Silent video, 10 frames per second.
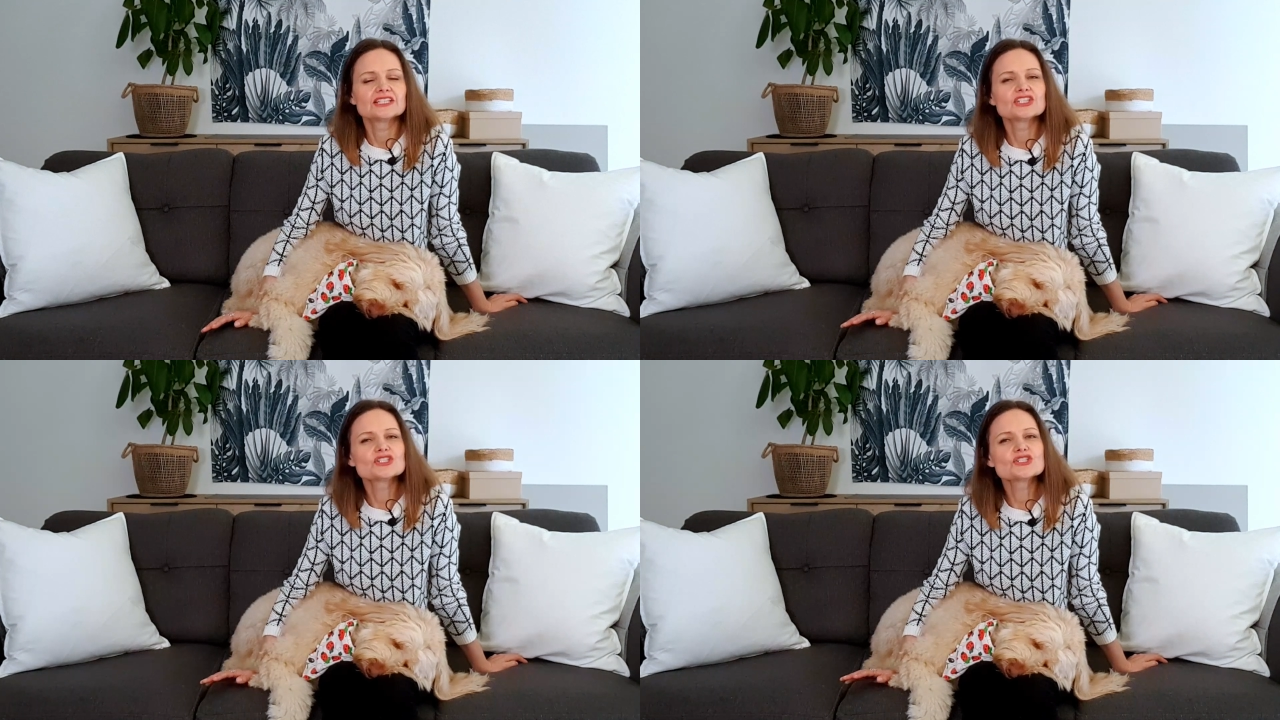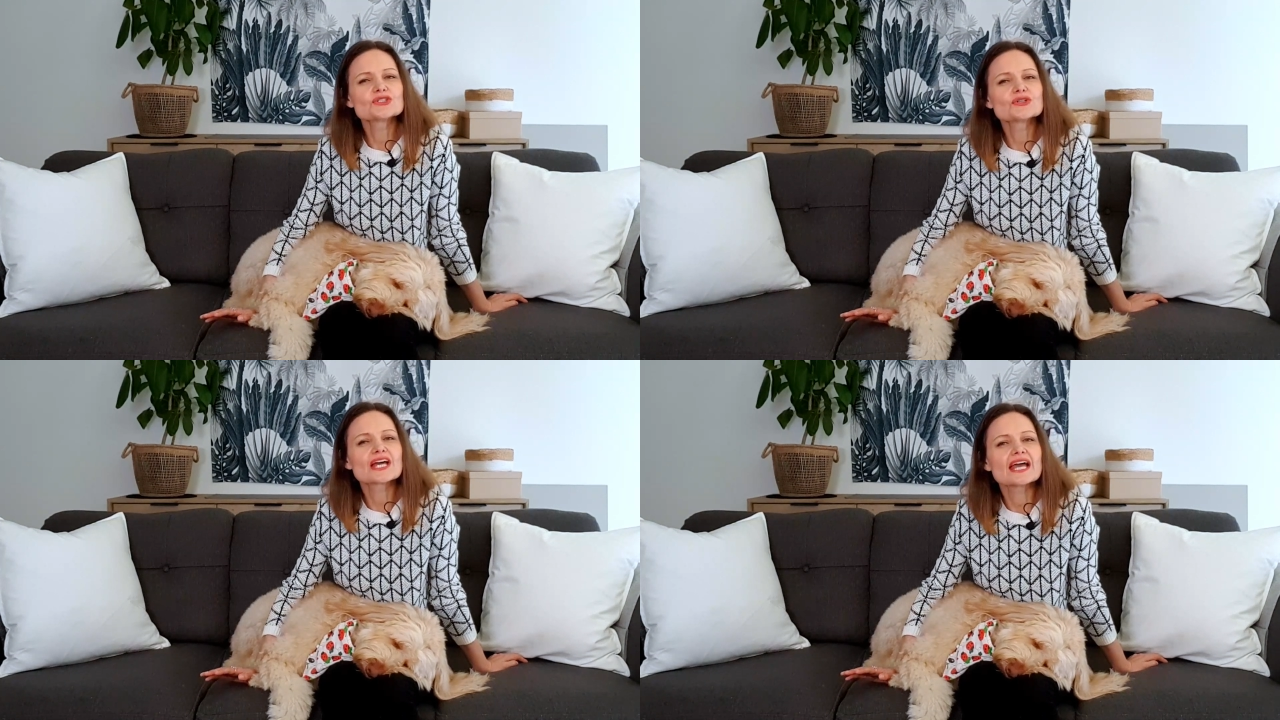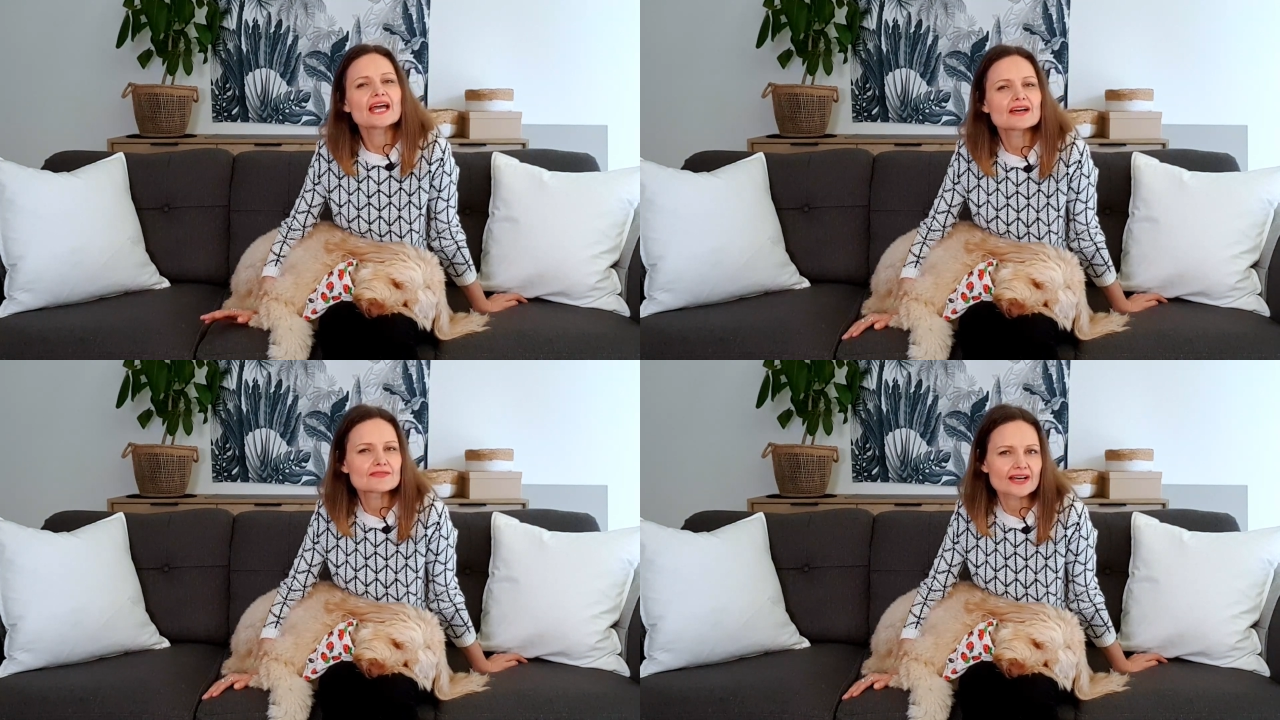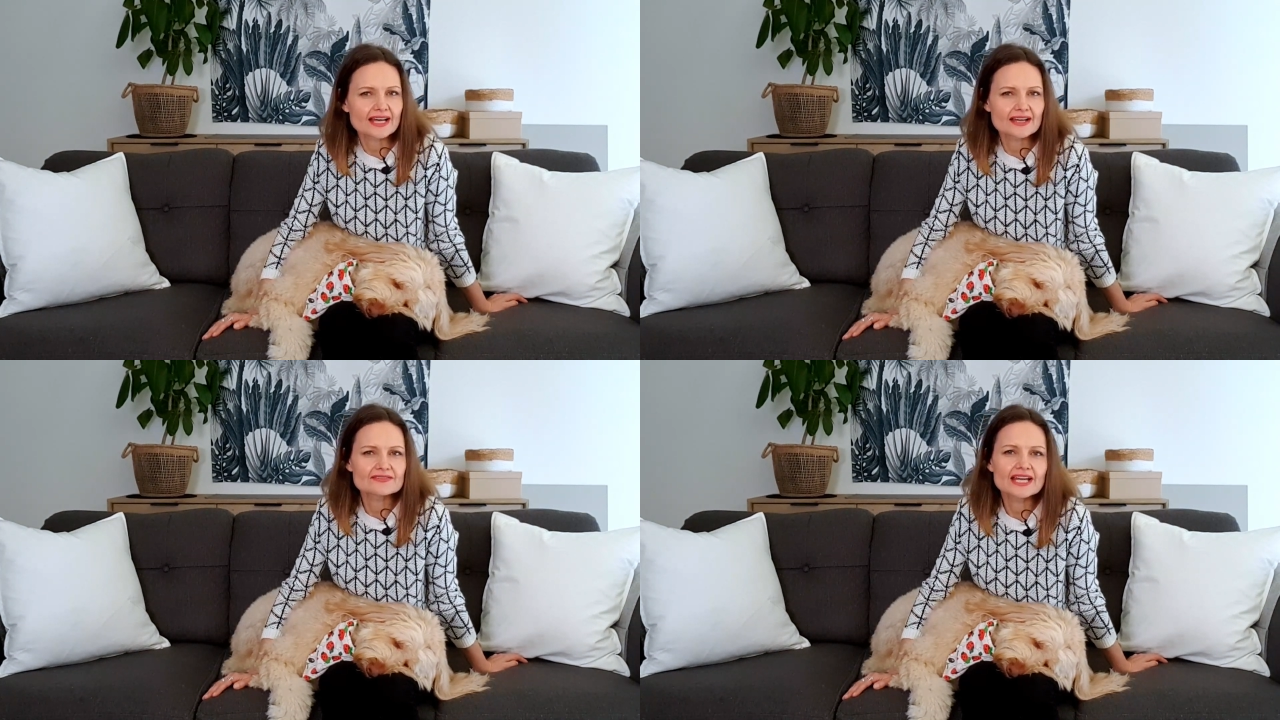Did you ever
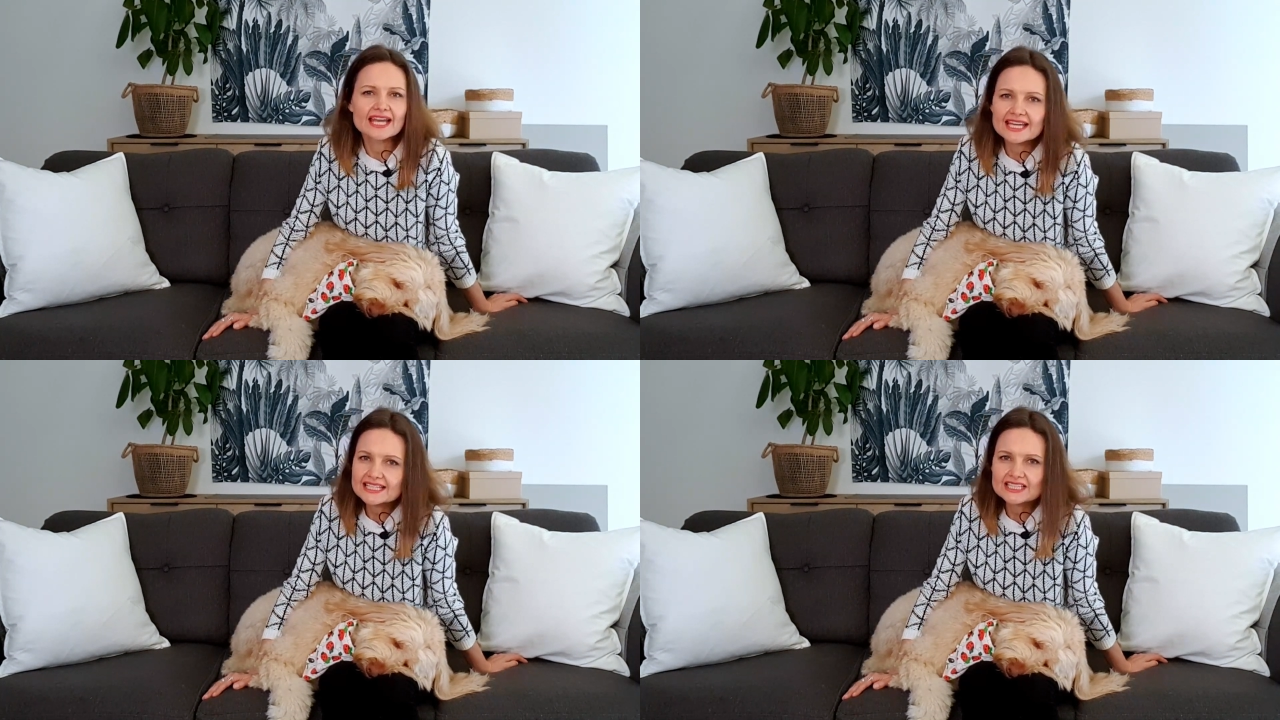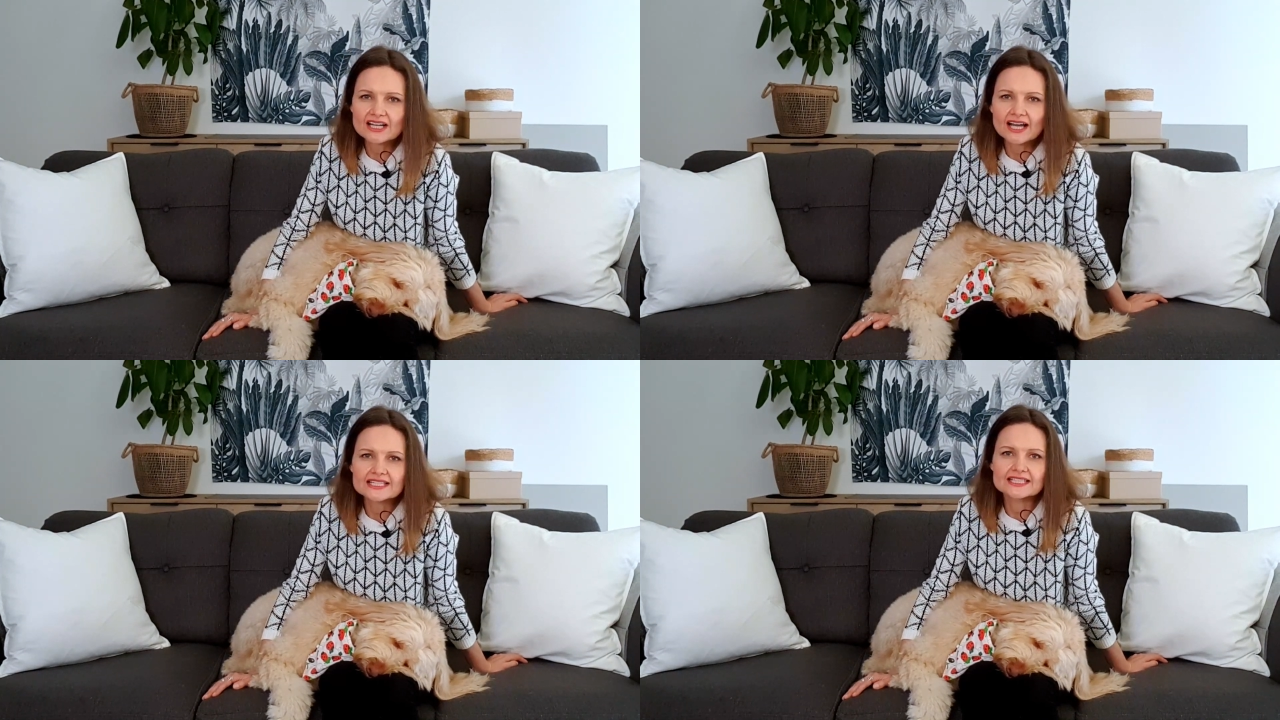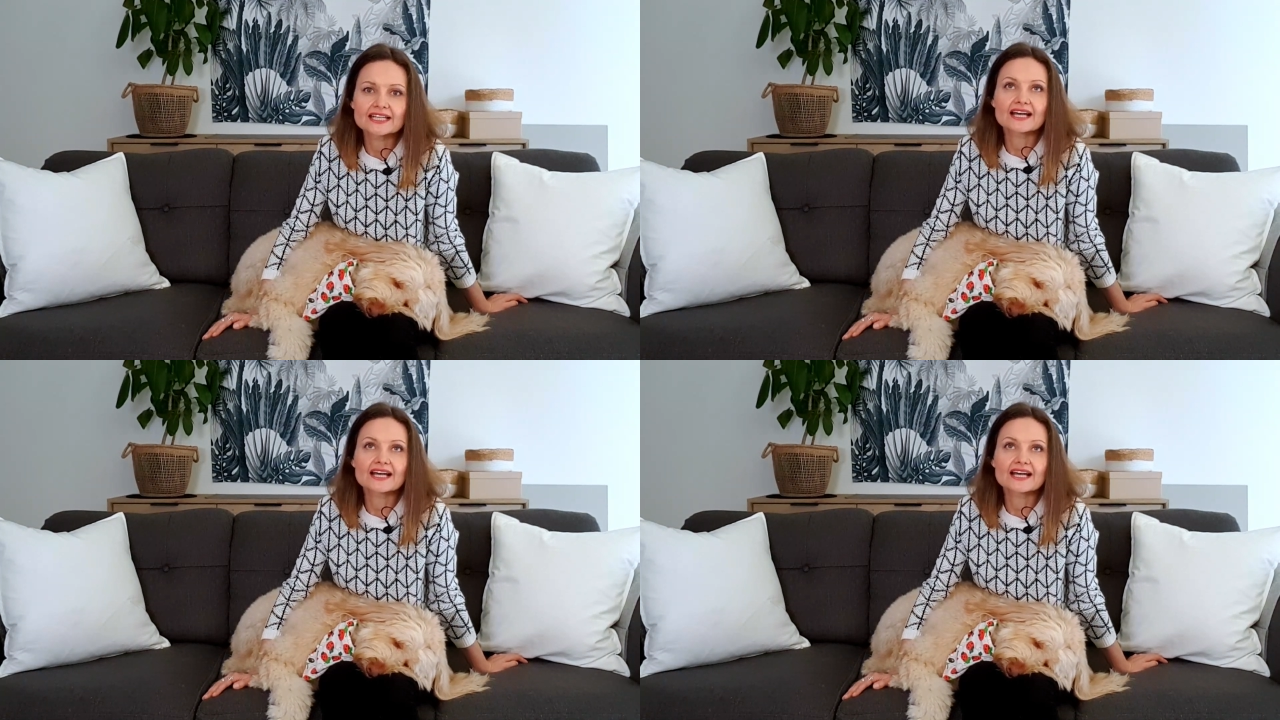have any idea